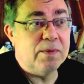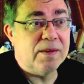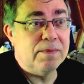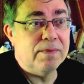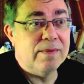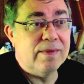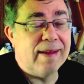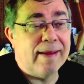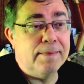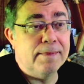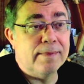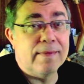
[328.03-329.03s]
well,
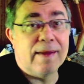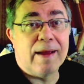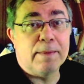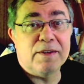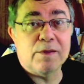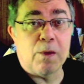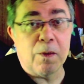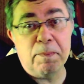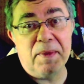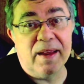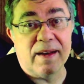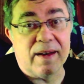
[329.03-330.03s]
I'm I'm a
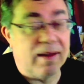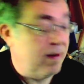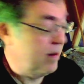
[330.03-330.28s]
scorpion.